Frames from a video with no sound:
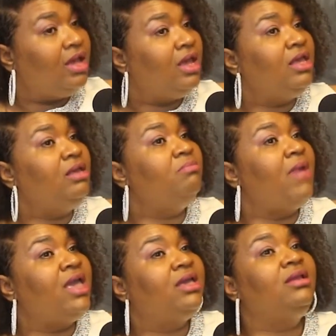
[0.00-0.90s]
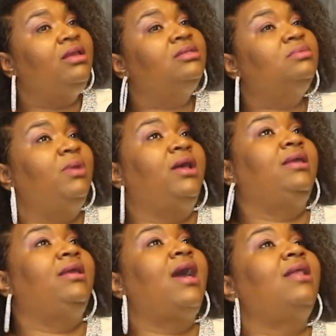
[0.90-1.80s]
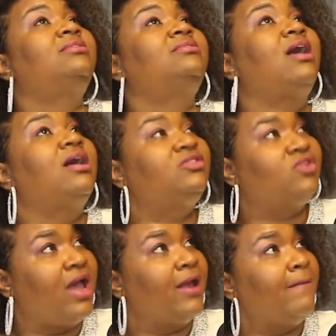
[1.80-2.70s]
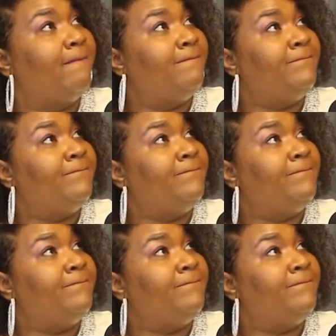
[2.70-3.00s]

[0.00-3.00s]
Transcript: He making his money, got his contract.